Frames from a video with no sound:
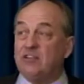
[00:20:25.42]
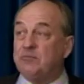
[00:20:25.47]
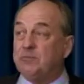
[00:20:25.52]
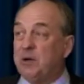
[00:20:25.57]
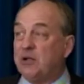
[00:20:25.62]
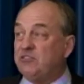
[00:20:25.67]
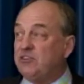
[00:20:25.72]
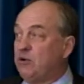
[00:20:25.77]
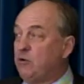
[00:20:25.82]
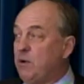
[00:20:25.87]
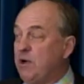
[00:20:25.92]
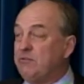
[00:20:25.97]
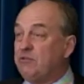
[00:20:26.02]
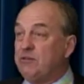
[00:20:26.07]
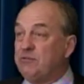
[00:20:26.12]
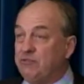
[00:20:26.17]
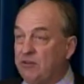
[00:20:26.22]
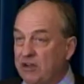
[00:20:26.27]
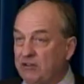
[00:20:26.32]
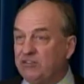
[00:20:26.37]
this budget quite
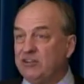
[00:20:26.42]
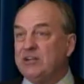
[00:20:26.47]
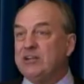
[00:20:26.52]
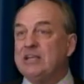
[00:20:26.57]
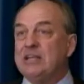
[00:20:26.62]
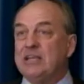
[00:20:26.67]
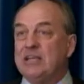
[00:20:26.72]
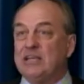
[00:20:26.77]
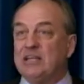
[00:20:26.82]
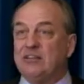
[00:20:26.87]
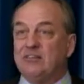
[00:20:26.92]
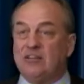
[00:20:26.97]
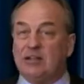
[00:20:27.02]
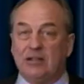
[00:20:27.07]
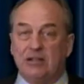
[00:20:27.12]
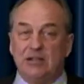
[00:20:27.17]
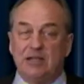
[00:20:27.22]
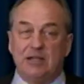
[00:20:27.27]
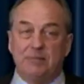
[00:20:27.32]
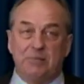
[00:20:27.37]
refreshing. It's
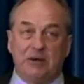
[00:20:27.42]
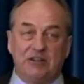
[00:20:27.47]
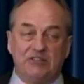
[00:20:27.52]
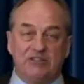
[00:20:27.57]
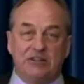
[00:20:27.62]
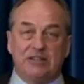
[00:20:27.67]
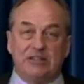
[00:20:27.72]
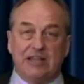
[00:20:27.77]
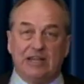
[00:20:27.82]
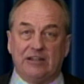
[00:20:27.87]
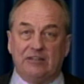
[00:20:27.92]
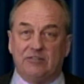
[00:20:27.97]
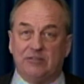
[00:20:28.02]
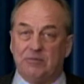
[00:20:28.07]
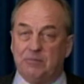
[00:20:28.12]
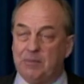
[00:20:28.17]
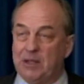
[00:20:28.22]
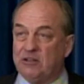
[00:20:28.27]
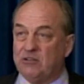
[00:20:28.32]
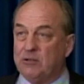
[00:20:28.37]
clearly a budget
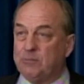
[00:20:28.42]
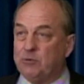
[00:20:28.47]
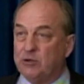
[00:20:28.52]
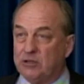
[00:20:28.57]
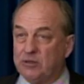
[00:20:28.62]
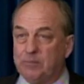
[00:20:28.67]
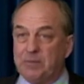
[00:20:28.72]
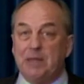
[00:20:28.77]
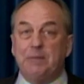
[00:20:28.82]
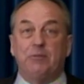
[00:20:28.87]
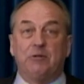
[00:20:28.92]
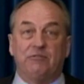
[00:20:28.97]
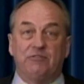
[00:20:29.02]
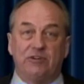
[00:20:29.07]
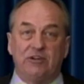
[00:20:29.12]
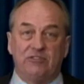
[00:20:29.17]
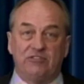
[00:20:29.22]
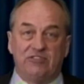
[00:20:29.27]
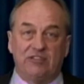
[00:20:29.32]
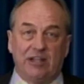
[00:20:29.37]
that's meant to put people
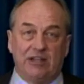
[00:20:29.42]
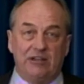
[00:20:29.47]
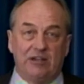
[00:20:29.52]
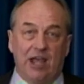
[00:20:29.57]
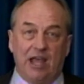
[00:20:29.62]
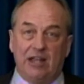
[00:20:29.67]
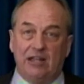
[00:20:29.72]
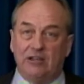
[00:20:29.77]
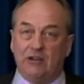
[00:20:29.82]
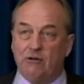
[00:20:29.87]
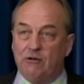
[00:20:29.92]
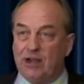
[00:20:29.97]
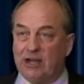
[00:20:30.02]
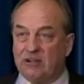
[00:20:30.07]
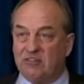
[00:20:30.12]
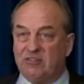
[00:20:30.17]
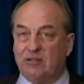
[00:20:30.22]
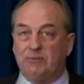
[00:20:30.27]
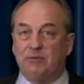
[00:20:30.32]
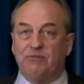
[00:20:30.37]
first and
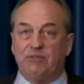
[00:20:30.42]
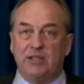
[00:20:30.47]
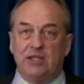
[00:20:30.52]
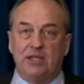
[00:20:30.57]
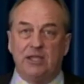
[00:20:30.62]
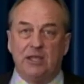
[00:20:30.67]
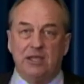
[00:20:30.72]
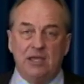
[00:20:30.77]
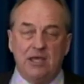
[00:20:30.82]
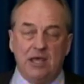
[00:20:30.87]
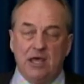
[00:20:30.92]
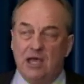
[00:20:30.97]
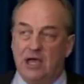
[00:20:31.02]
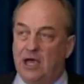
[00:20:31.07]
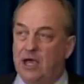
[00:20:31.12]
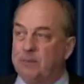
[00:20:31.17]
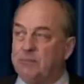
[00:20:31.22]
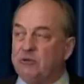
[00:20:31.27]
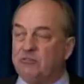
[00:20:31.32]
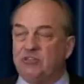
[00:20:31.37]
correct some of the
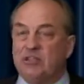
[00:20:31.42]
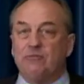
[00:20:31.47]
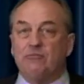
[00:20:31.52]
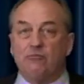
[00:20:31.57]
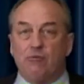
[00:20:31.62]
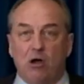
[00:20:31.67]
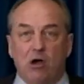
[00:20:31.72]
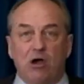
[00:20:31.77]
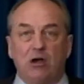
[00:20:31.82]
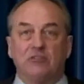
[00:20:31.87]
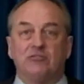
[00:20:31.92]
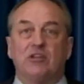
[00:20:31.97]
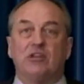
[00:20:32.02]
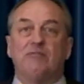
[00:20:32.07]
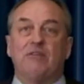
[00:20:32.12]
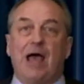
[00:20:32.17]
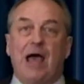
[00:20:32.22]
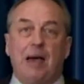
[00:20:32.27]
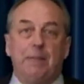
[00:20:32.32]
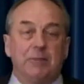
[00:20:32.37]
perceived wrongs that
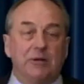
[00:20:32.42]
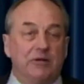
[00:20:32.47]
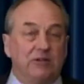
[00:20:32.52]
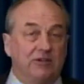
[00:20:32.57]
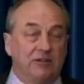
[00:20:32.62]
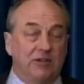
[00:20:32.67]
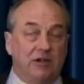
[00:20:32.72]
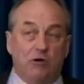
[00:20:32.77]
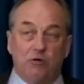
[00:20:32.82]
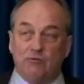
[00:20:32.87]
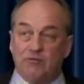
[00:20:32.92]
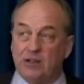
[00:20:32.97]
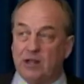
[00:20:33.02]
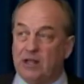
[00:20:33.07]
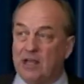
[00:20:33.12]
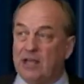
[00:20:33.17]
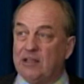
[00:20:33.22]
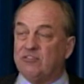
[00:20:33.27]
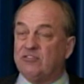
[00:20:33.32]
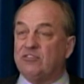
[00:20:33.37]
have happened over the
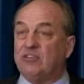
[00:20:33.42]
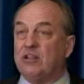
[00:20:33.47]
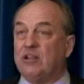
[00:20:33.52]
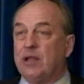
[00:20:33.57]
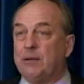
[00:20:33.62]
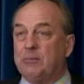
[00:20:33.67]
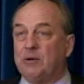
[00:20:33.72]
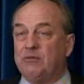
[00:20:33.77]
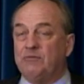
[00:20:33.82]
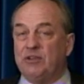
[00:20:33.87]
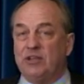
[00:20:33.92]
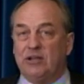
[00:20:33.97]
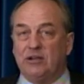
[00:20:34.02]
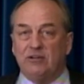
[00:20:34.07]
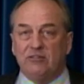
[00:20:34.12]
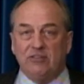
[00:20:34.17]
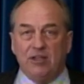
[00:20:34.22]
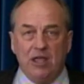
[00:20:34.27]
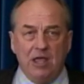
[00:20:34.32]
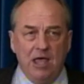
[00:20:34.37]
last number of
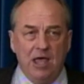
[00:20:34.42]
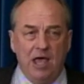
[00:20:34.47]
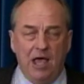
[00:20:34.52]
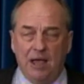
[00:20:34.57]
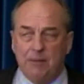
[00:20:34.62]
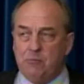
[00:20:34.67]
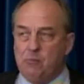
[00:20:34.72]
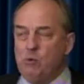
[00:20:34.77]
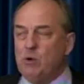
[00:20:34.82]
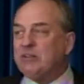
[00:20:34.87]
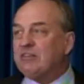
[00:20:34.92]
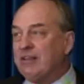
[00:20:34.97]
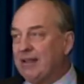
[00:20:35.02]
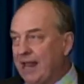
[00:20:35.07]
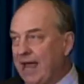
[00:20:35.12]
years. What's